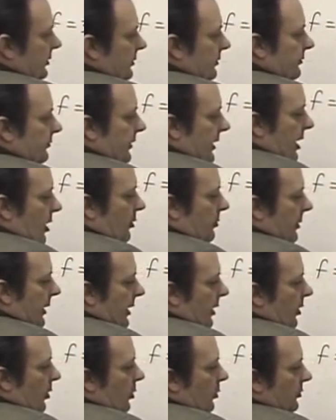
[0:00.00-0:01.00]
found by
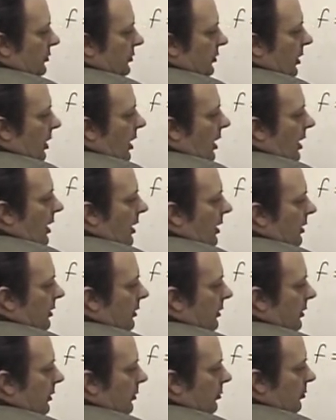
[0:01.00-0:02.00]
Ohm's law,
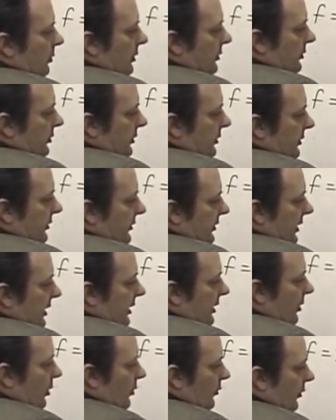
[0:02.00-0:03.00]
which is
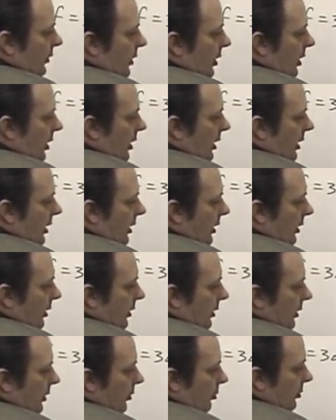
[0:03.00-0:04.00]
E over R,
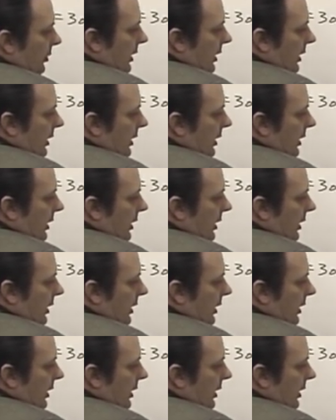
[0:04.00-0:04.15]
we